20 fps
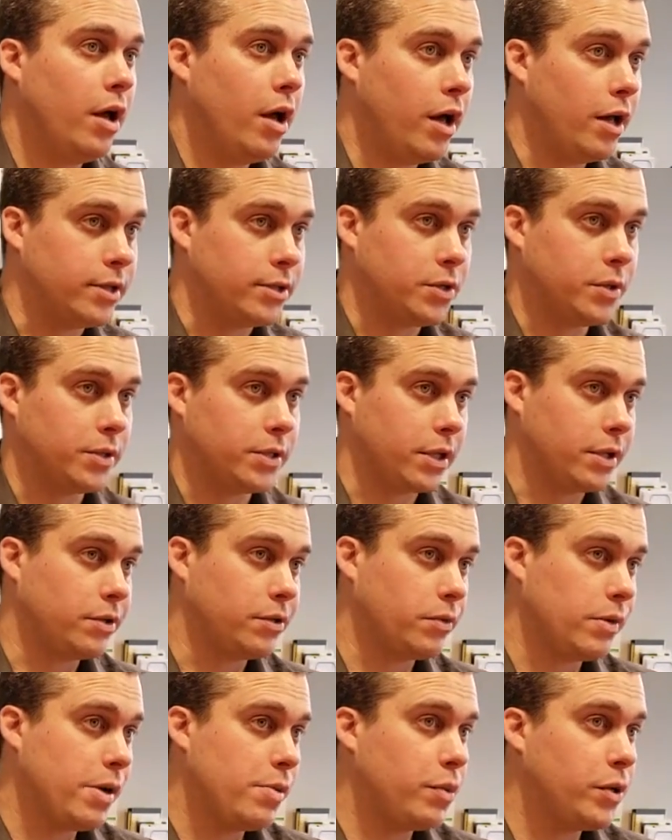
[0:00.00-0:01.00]
Uh, so it's a
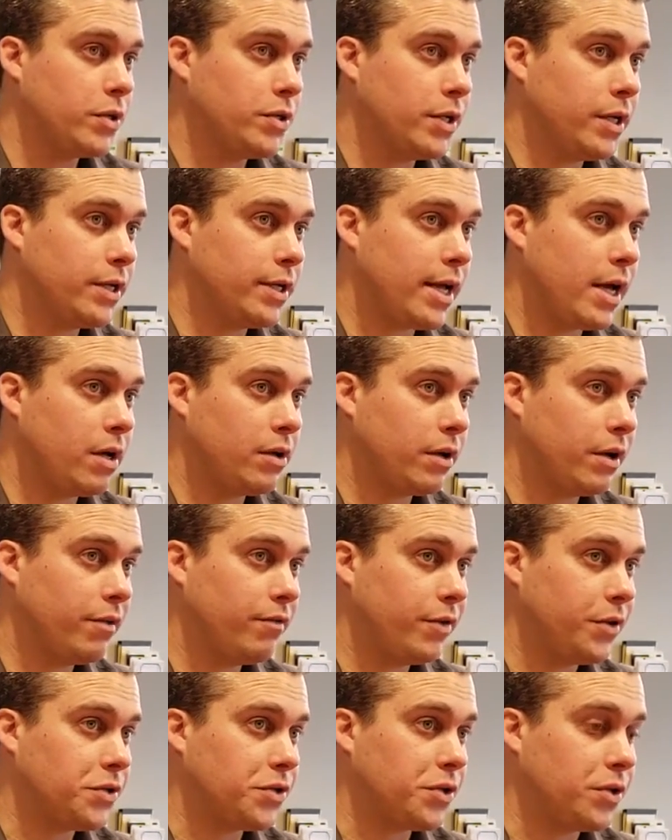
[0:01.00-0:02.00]
3% down
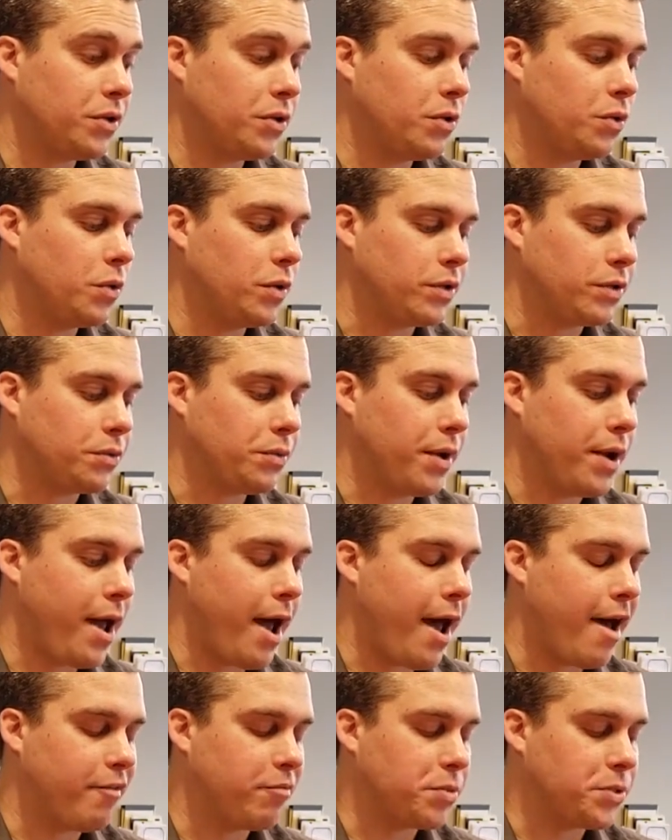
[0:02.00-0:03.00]
conventional or
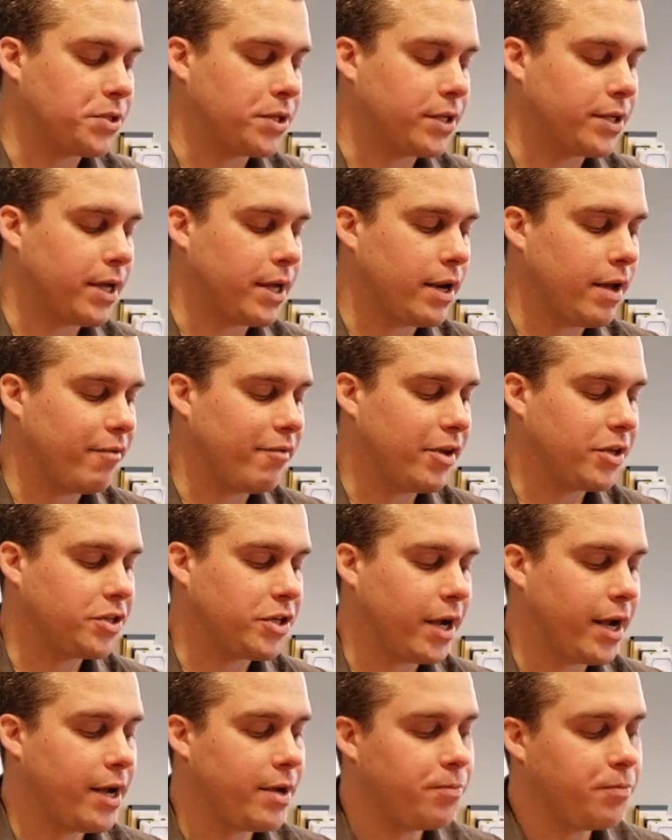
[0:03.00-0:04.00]
3.5% down
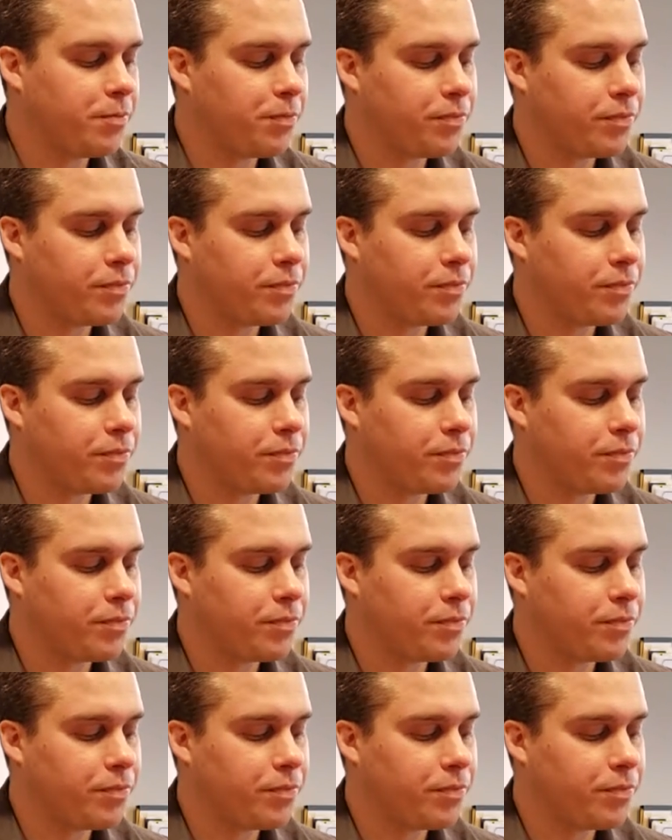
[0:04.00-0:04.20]
FHA.